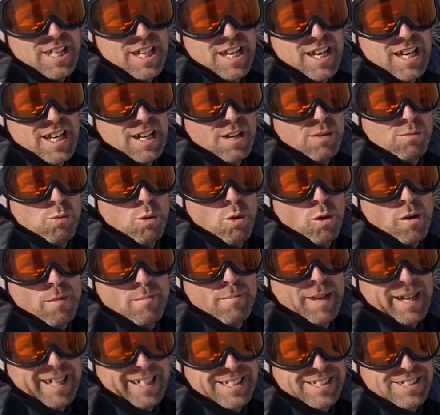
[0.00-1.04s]
air water
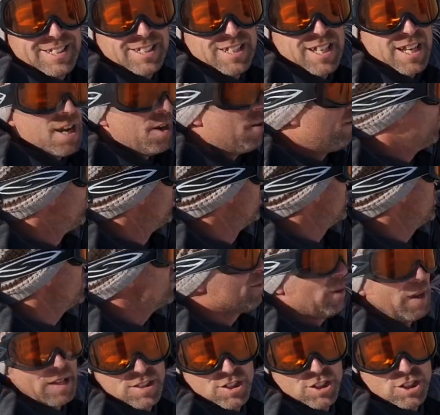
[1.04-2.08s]
mix, whereas these
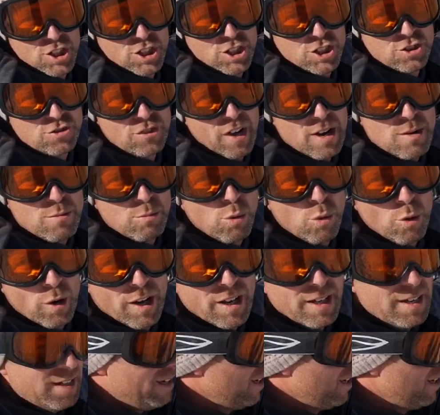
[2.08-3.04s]
ones are just straight water.